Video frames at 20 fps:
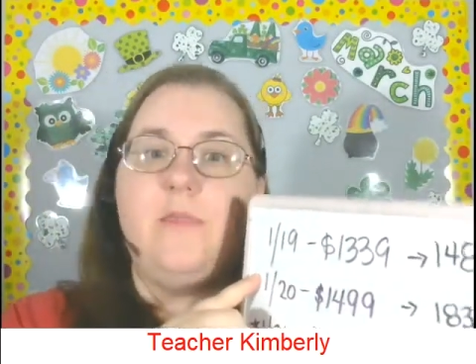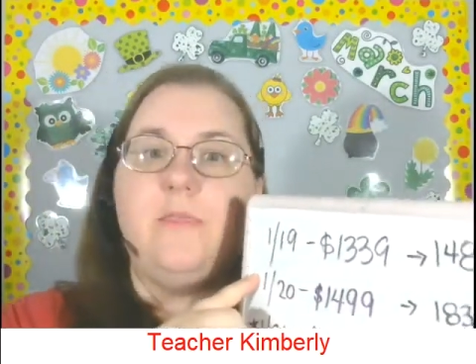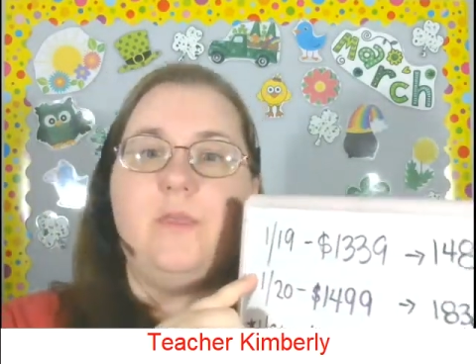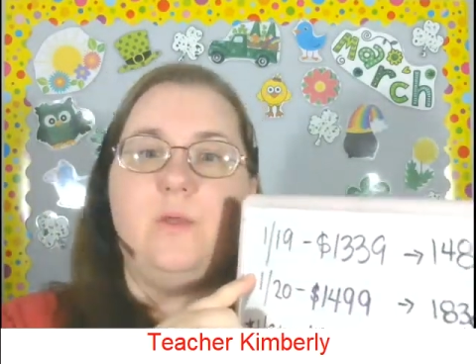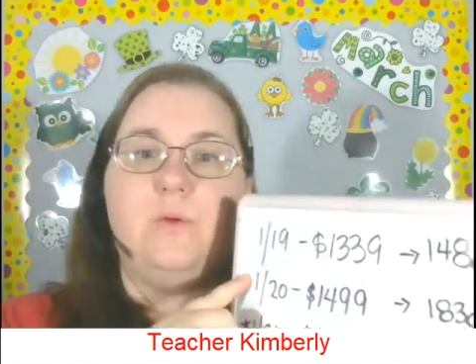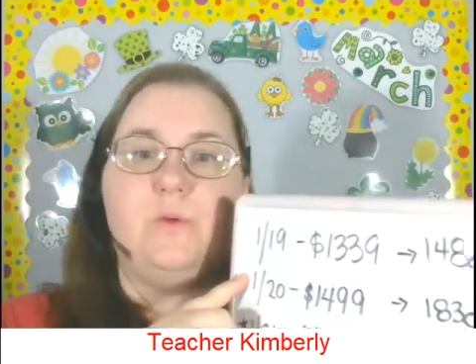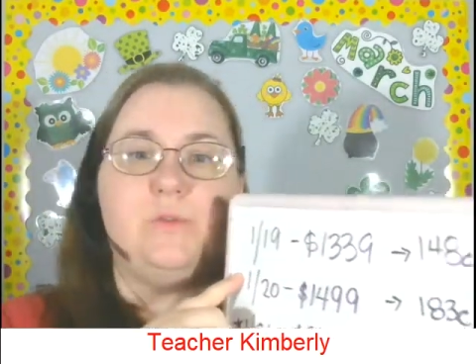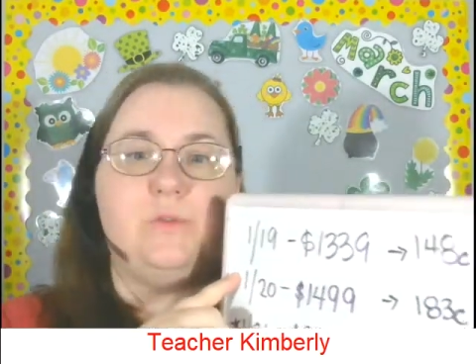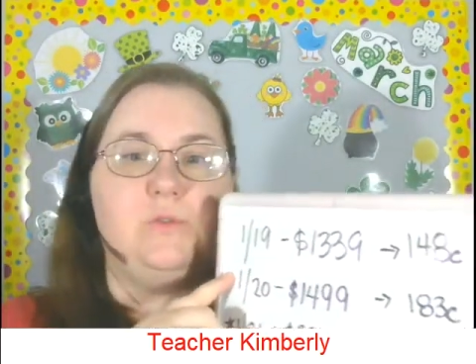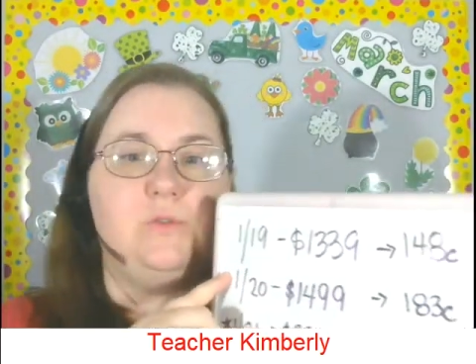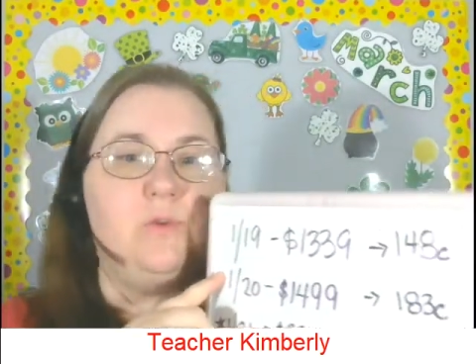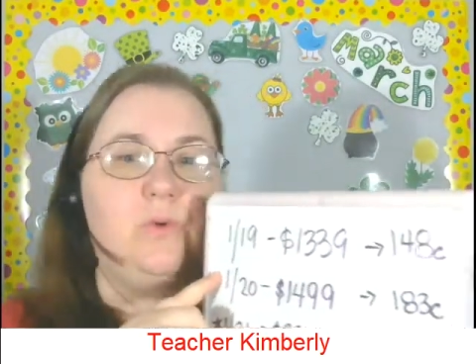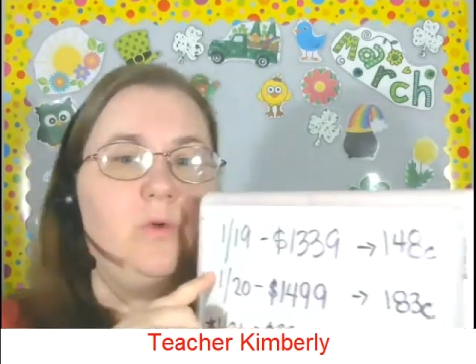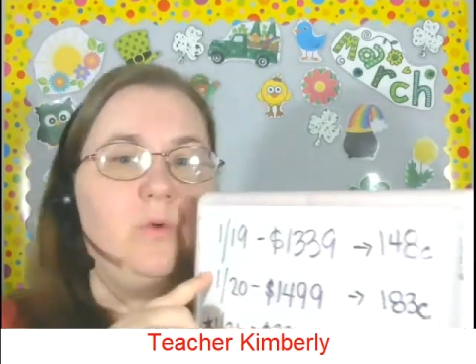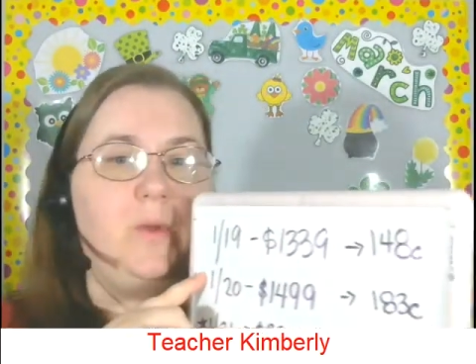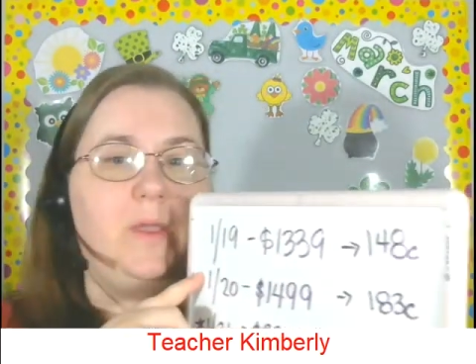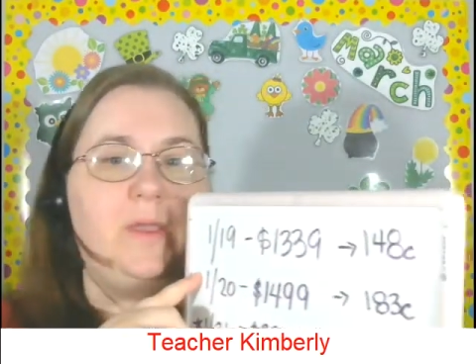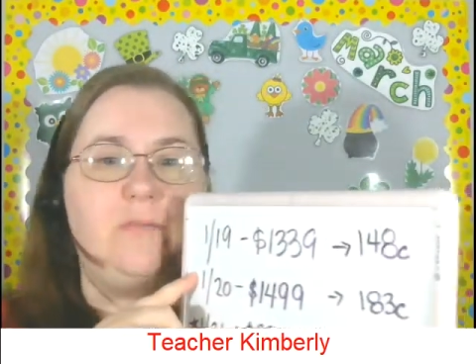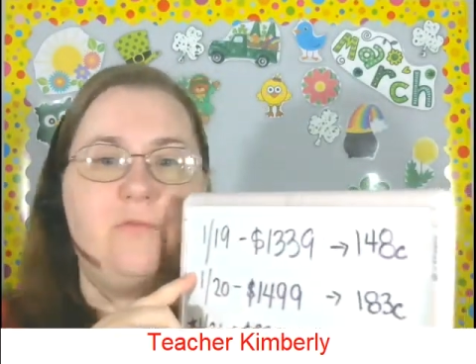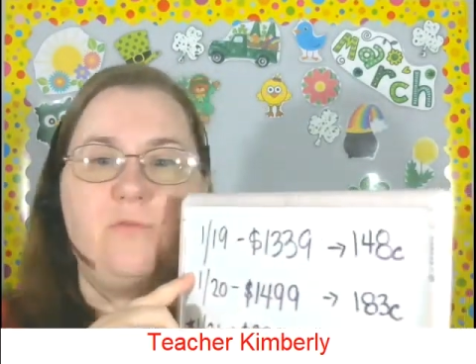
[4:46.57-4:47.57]
There was no
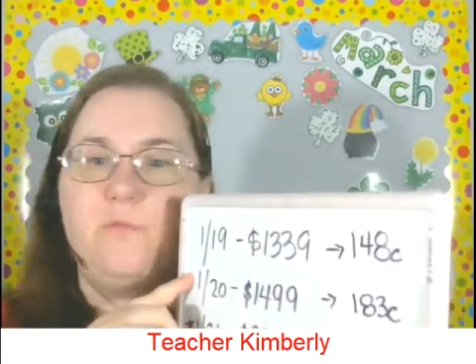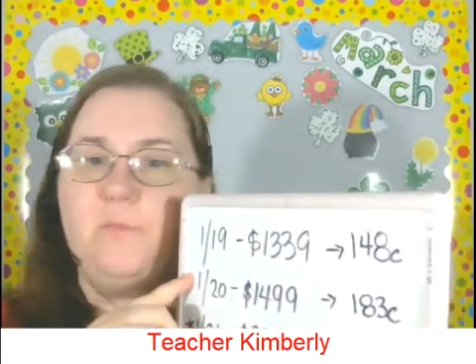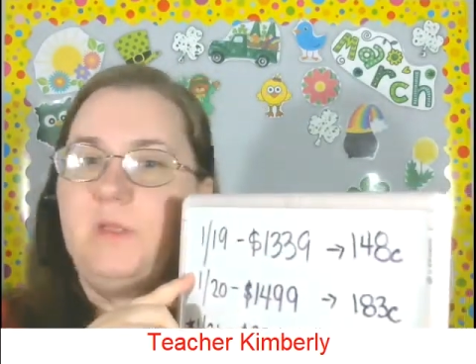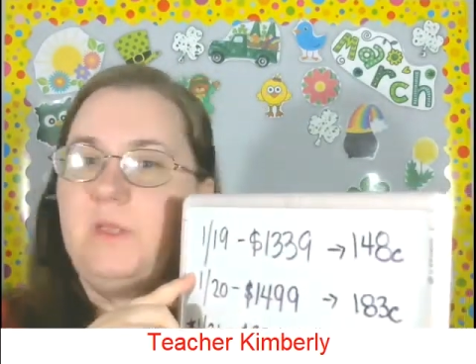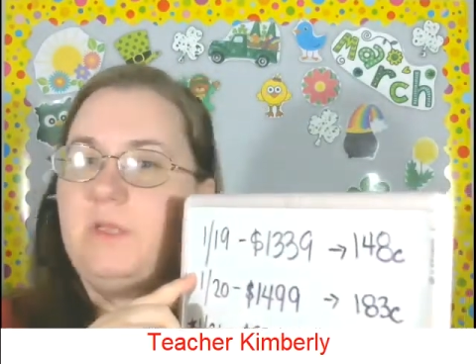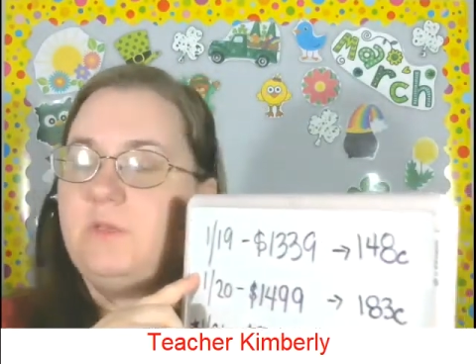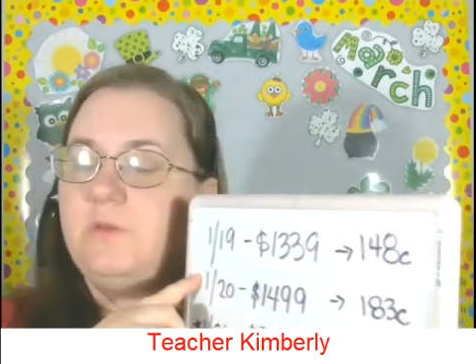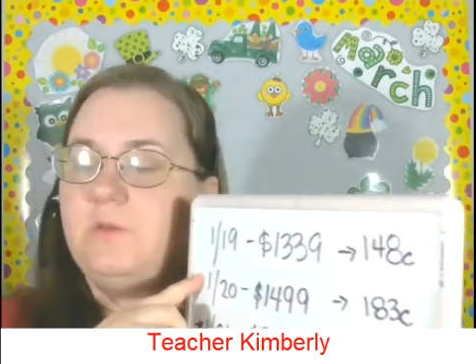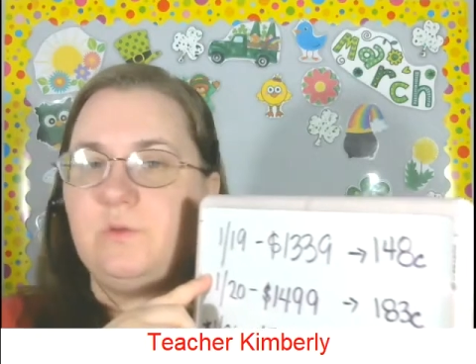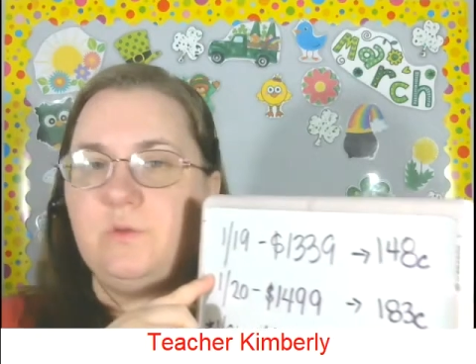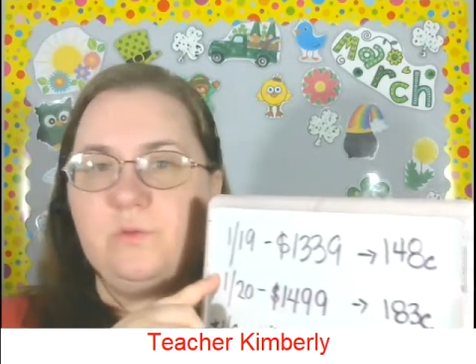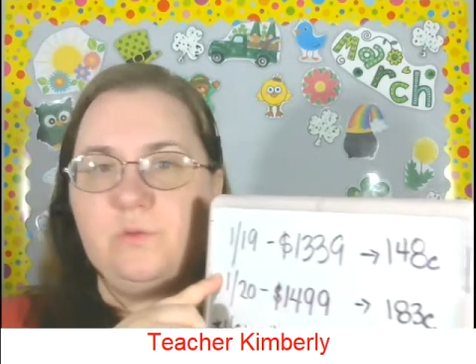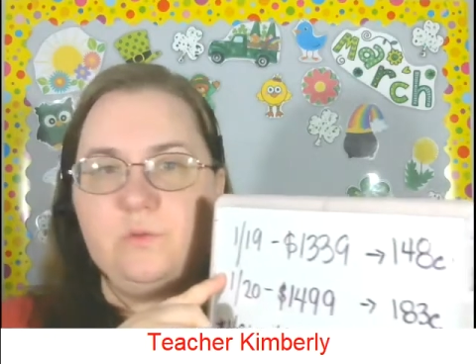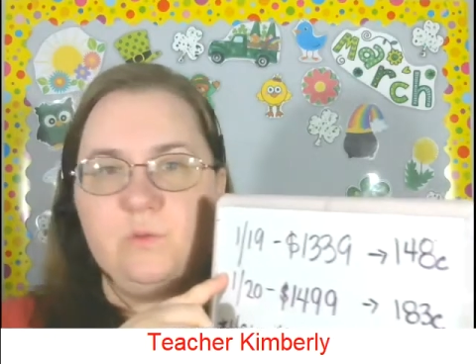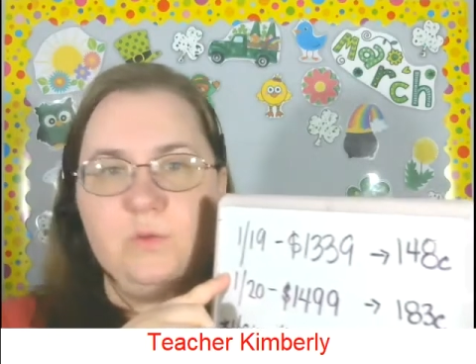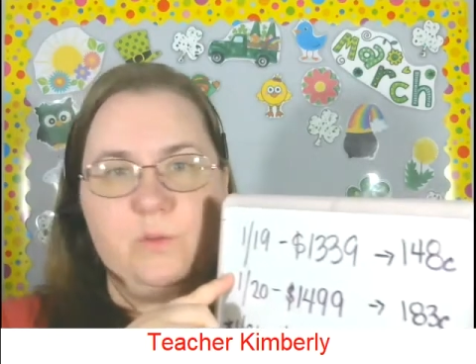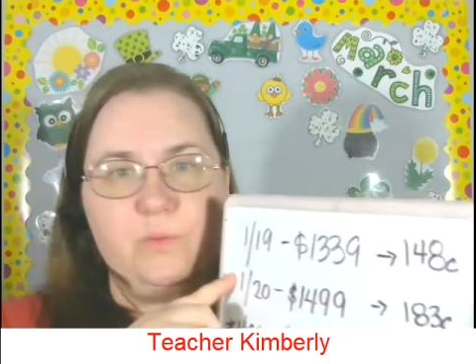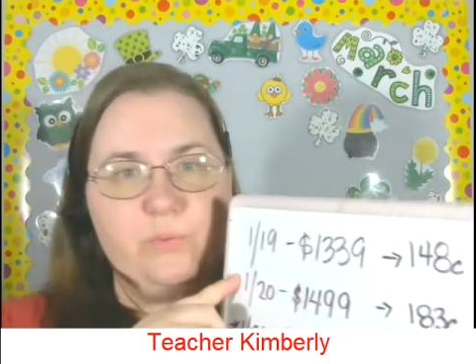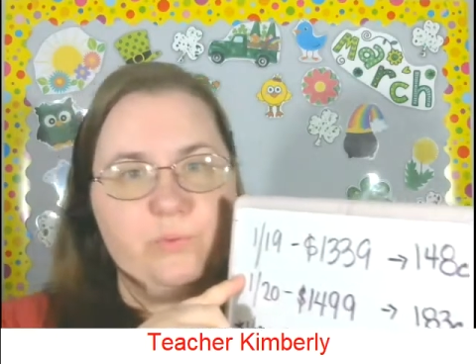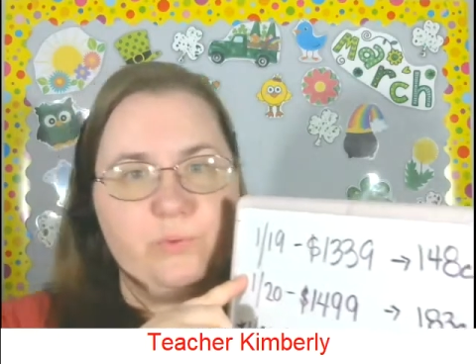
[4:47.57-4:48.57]
way for me
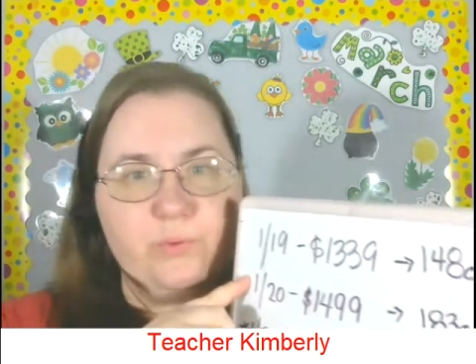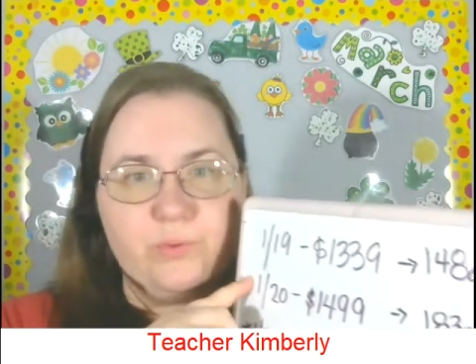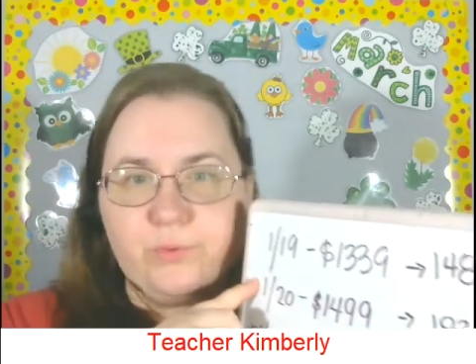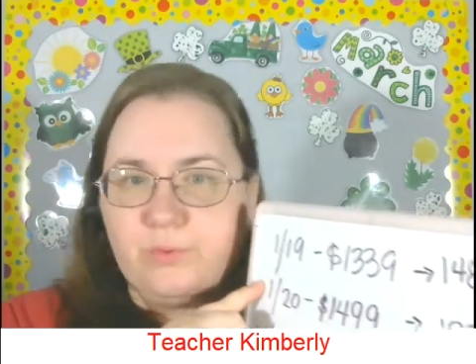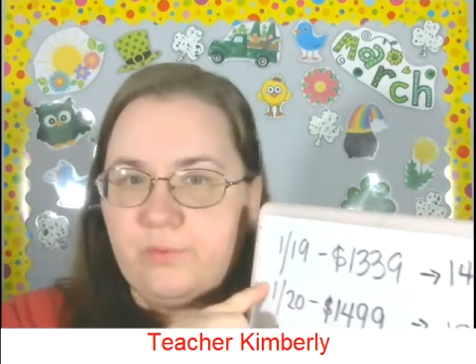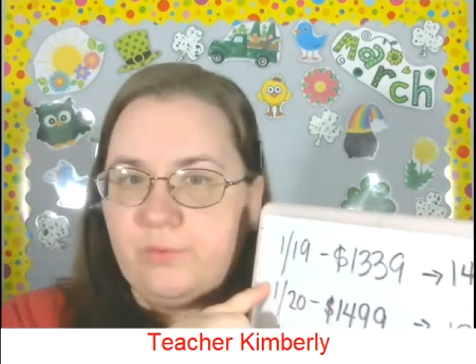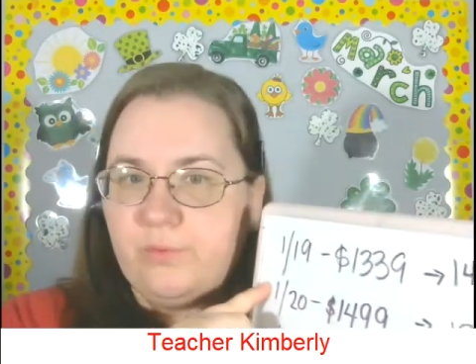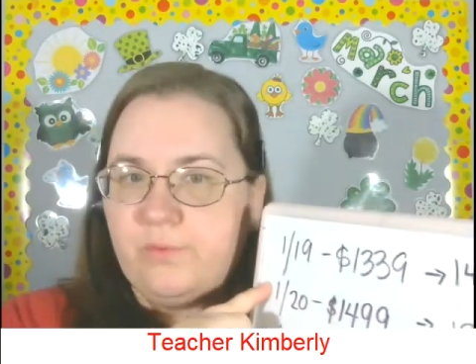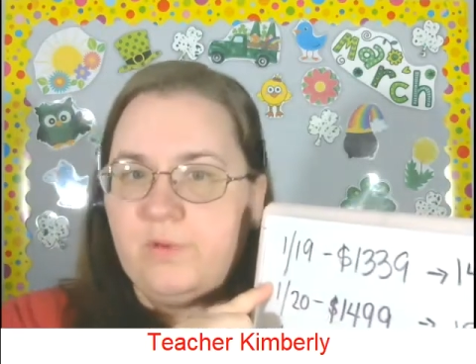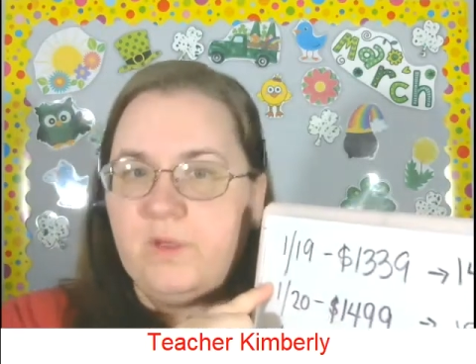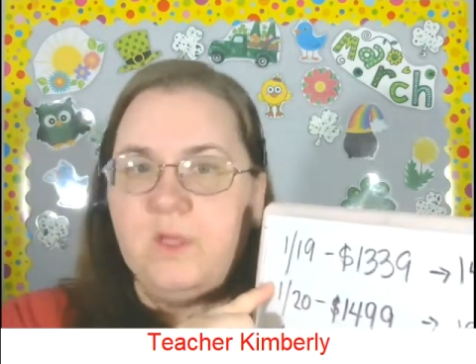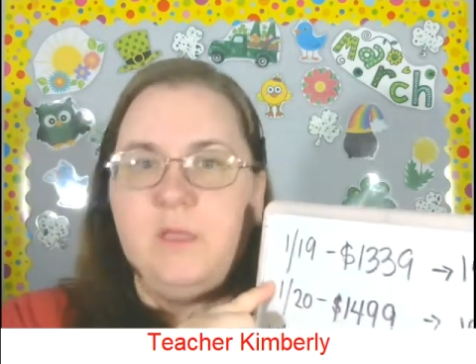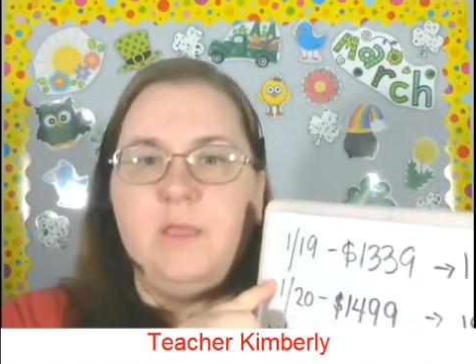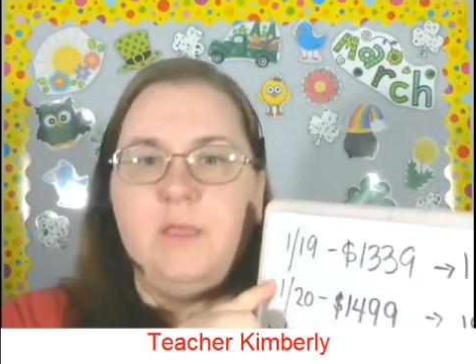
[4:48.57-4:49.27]
to improve.